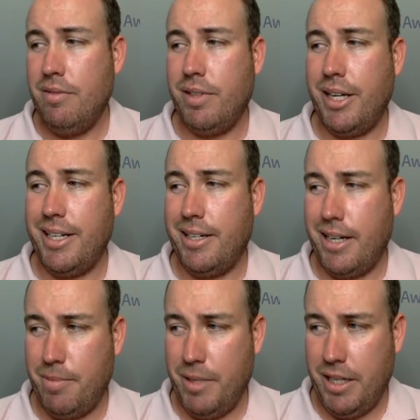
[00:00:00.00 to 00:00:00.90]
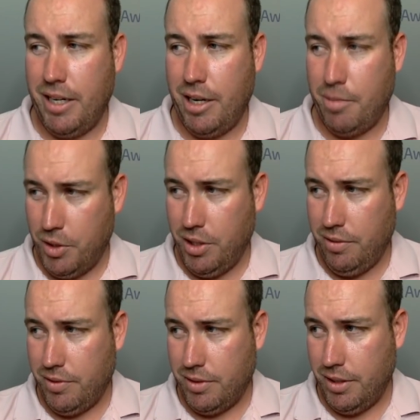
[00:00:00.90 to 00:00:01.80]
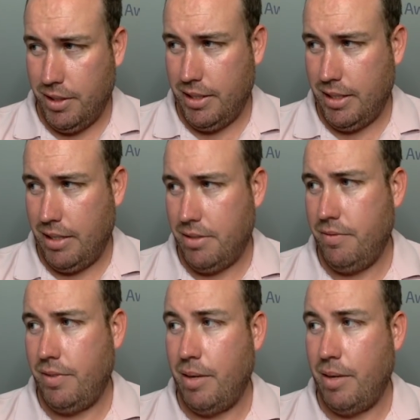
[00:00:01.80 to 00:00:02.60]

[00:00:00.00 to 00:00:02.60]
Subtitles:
Fly economy to Hamburg for 30,000.